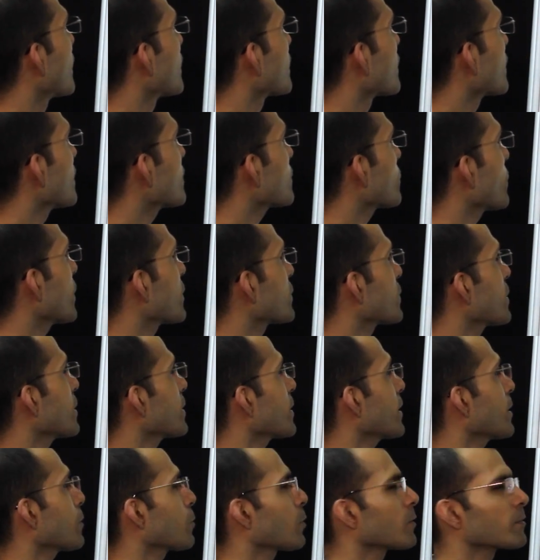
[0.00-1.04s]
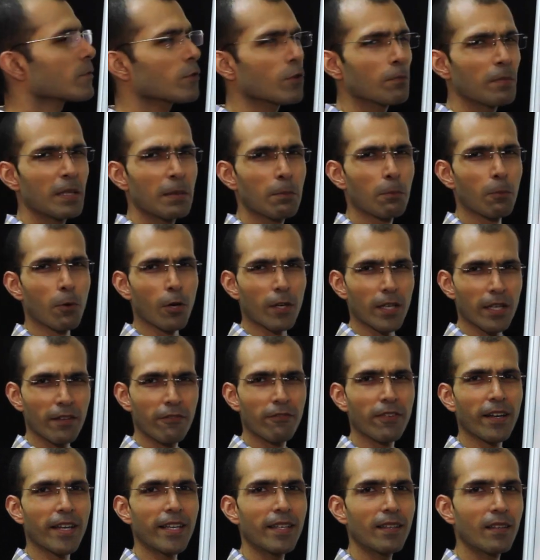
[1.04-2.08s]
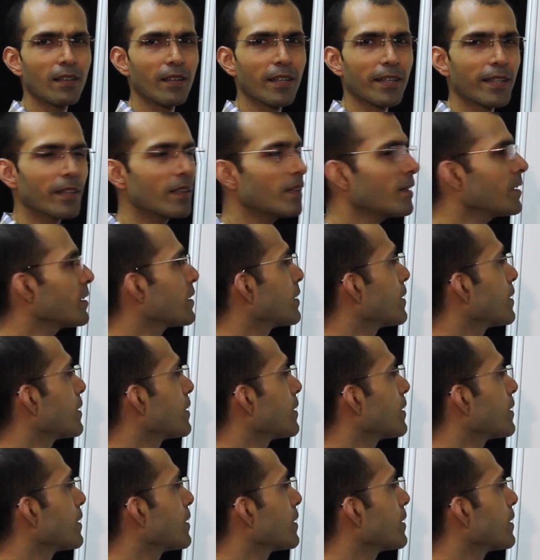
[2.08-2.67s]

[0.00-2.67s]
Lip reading: This question can also be modified little.